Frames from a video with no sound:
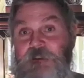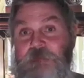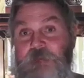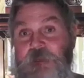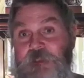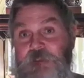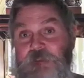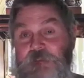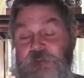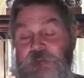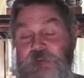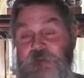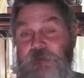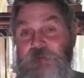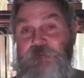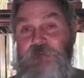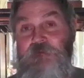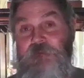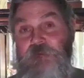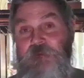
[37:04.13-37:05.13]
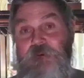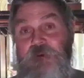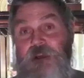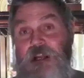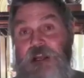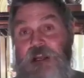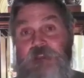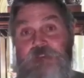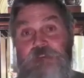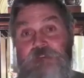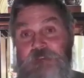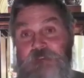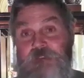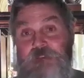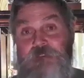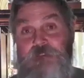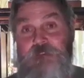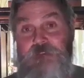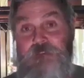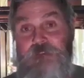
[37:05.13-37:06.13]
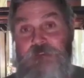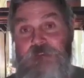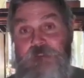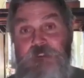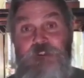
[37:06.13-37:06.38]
I mean, how are you going to make a description for Elijah?